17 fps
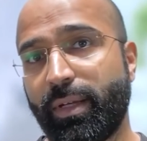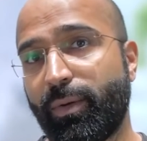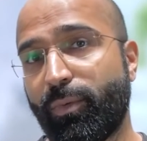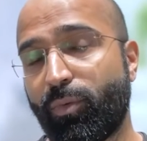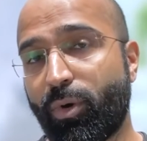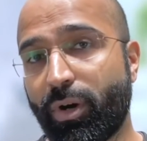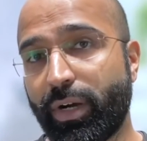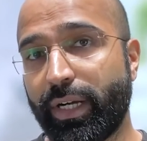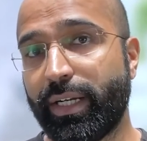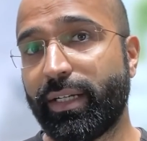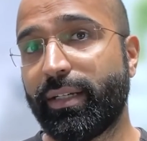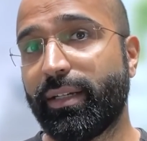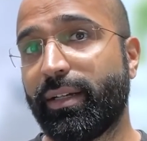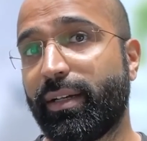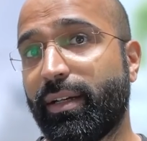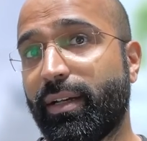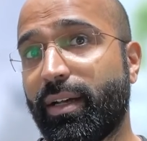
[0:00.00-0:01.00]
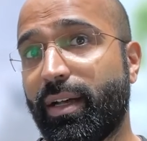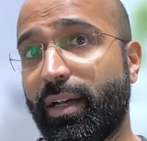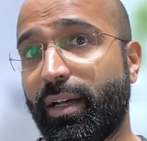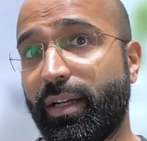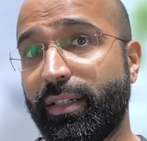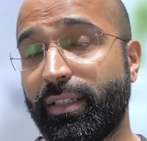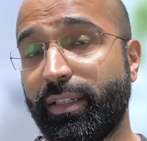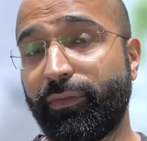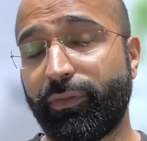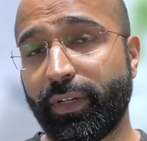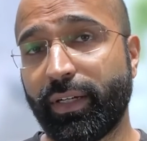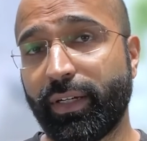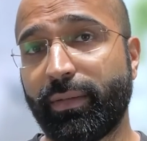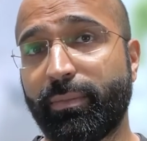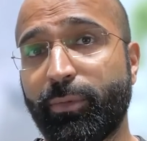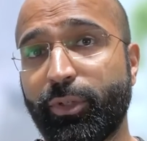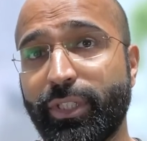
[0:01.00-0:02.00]
warrant a
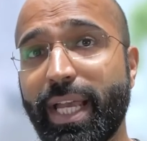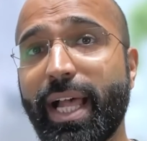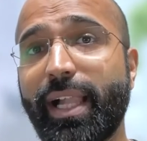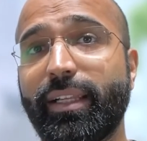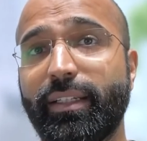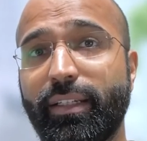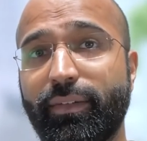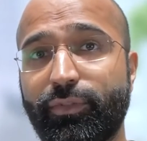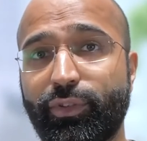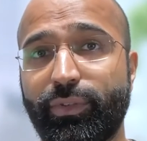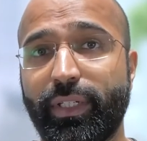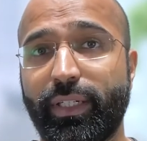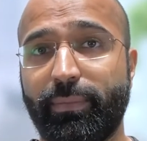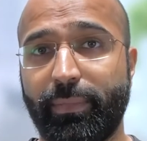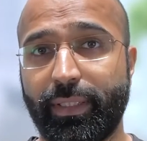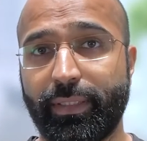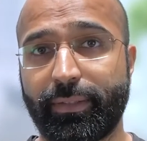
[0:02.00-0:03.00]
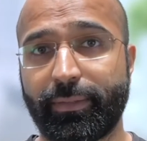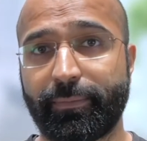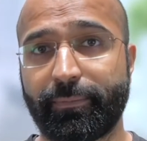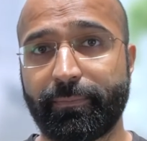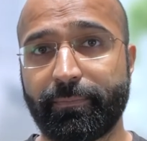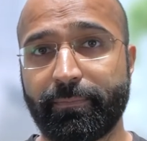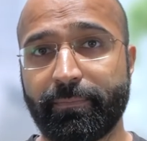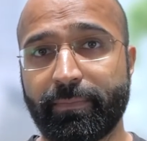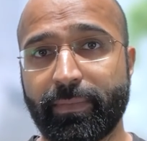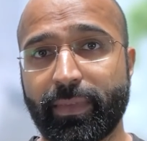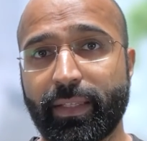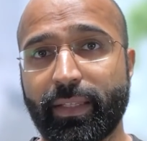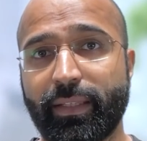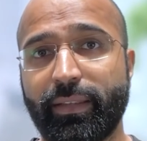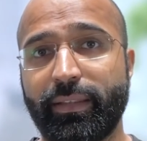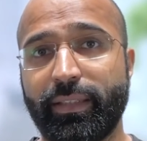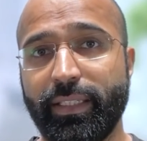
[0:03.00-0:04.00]
different modality of treatment.
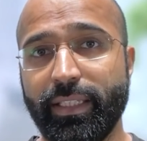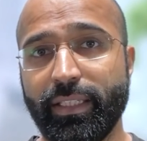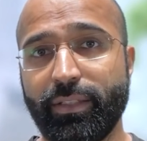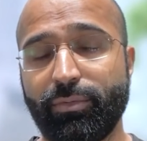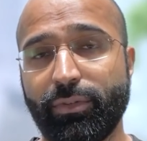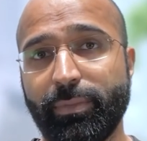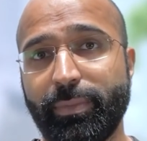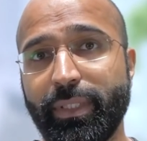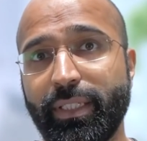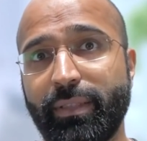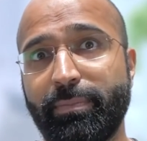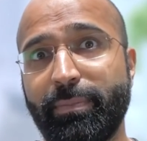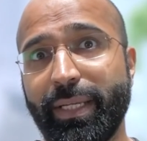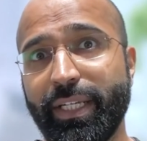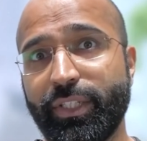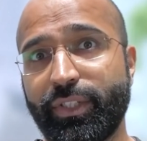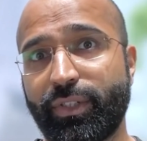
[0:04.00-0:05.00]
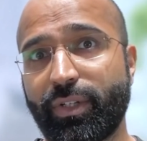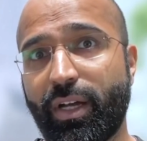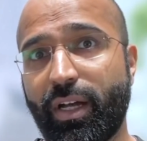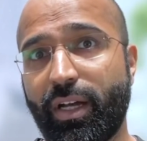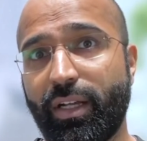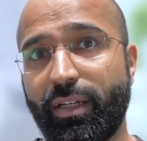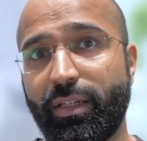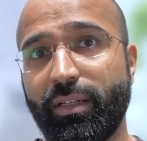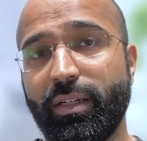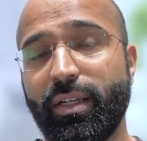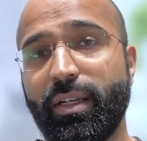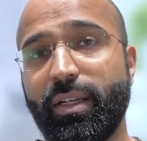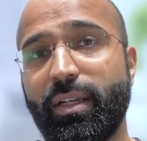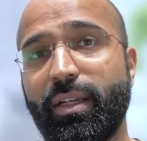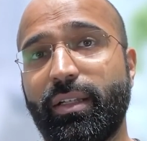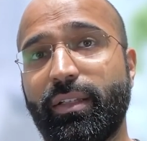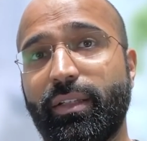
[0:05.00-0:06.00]
These will be based on
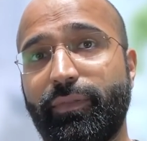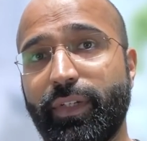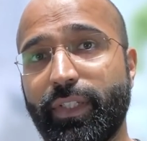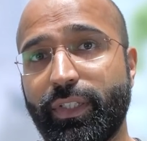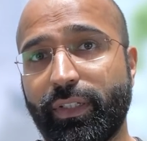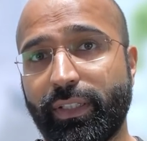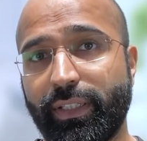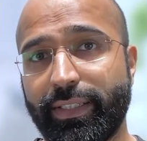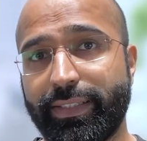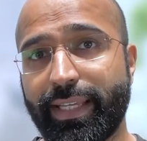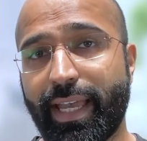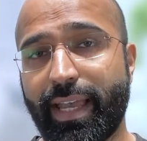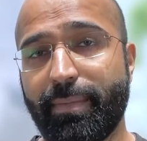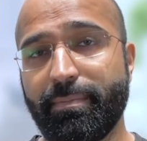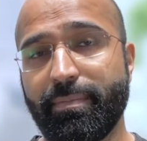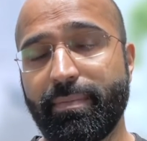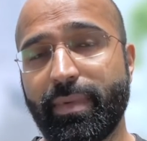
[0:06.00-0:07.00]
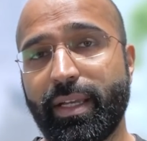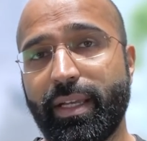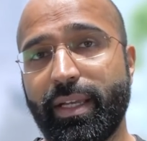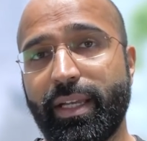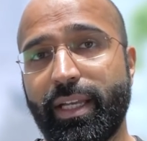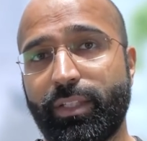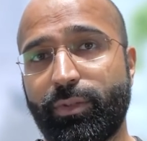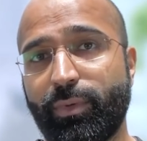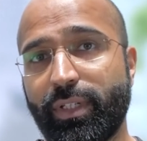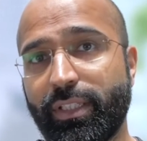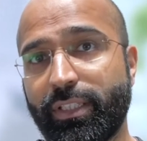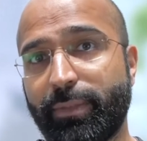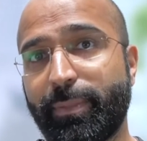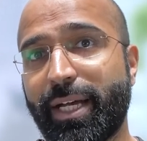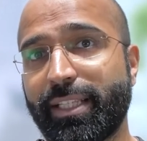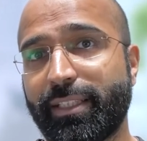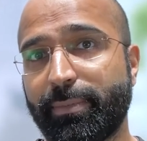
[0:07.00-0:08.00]
the physical exam, as well as
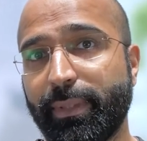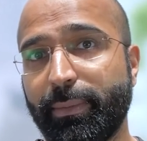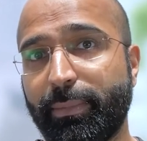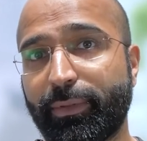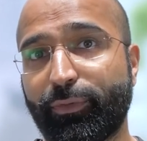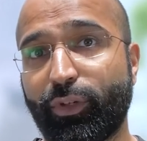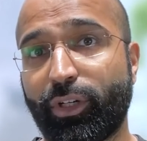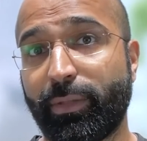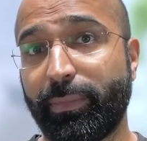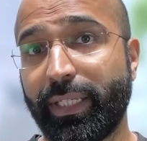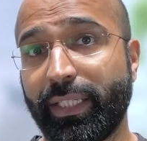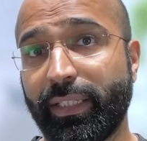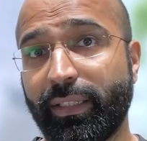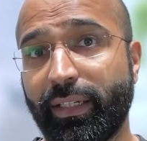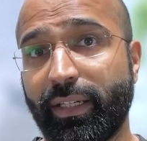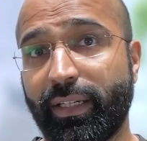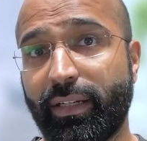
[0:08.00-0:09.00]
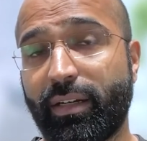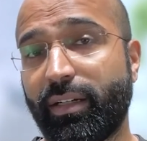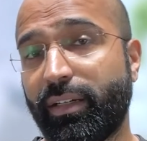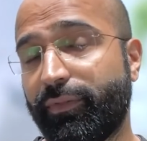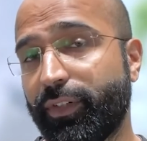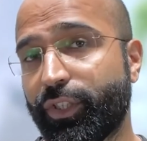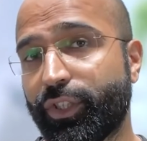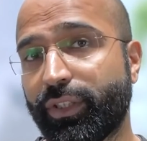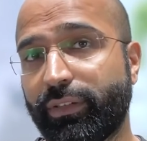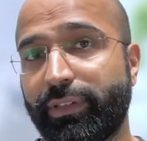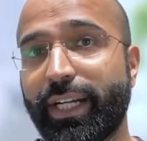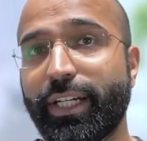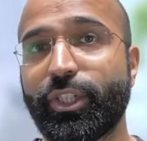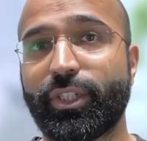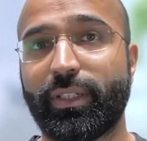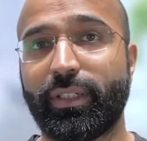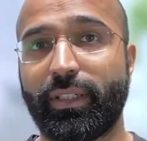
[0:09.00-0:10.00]
possibly performing an artificial
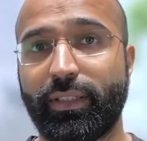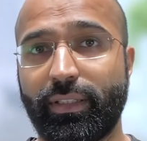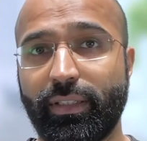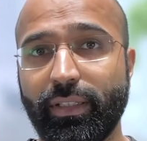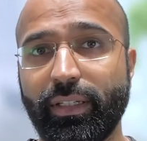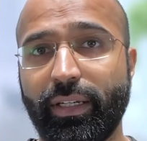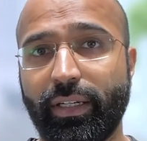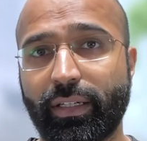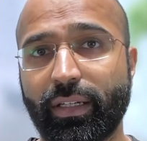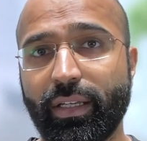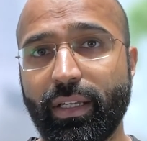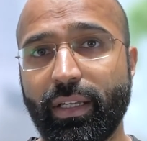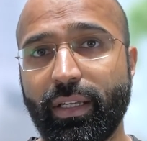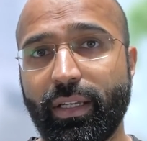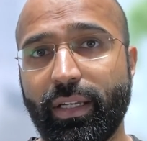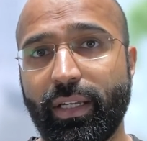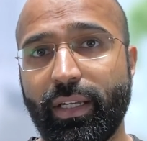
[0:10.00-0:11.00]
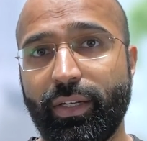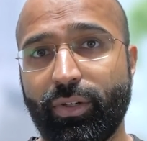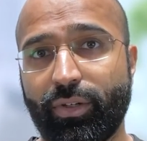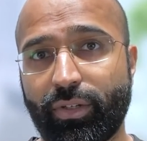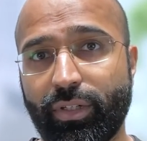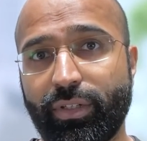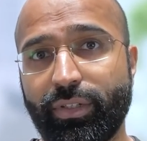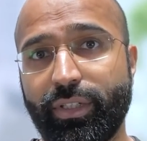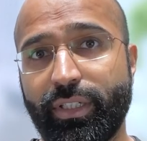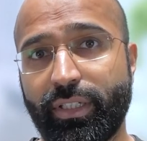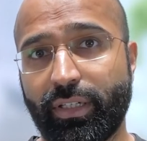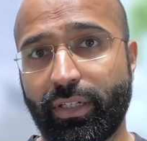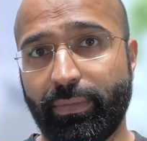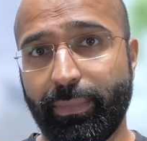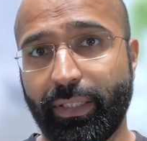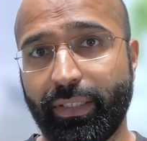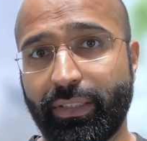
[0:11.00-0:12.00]
erection in clinic in order to
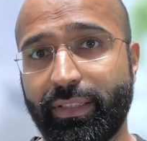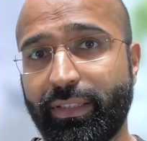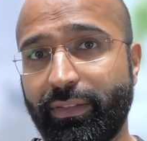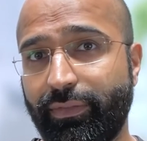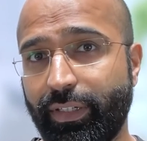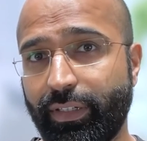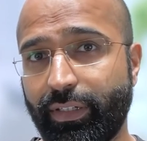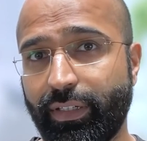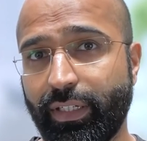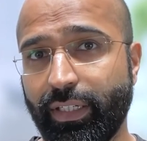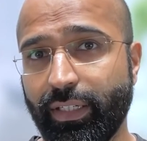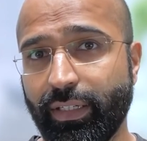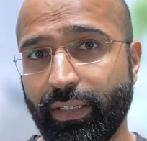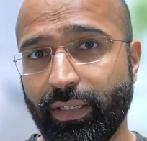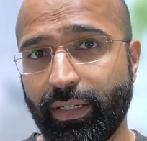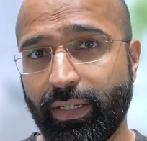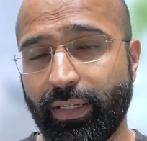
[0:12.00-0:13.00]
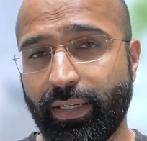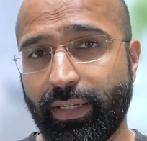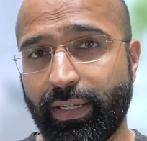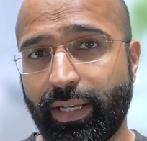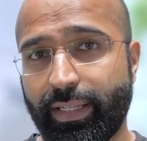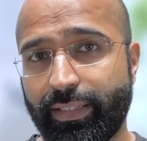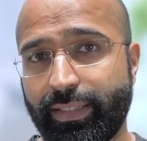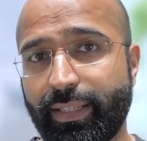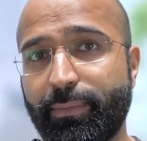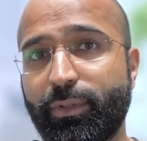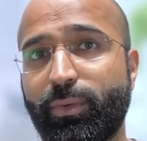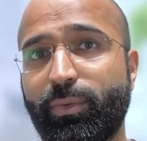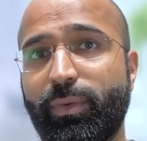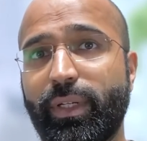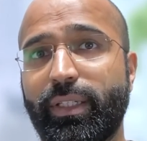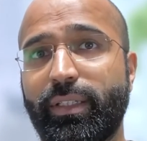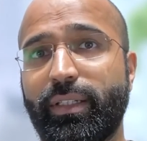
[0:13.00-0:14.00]
determine the severity and
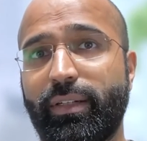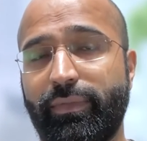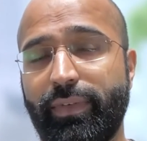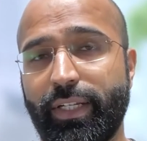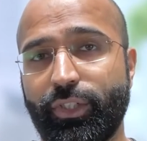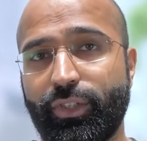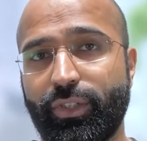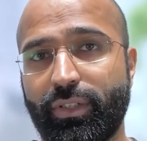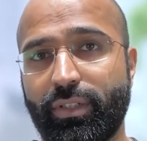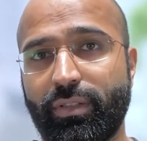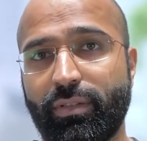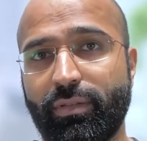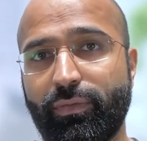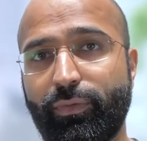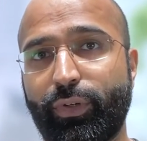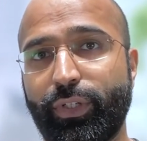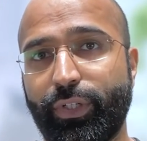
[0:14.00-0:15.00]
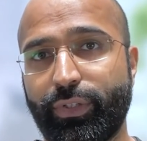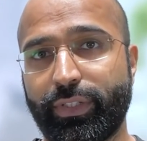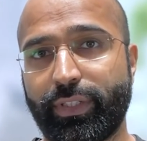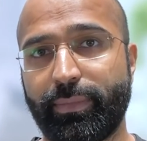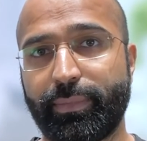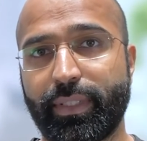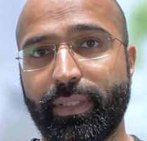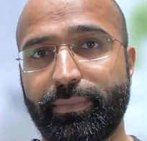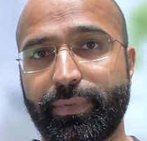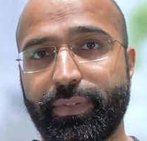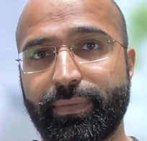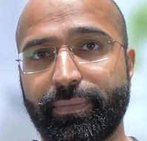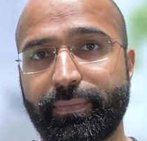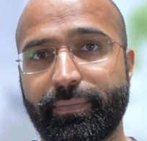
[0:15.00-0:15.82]
subsequent interventions for your symptoms.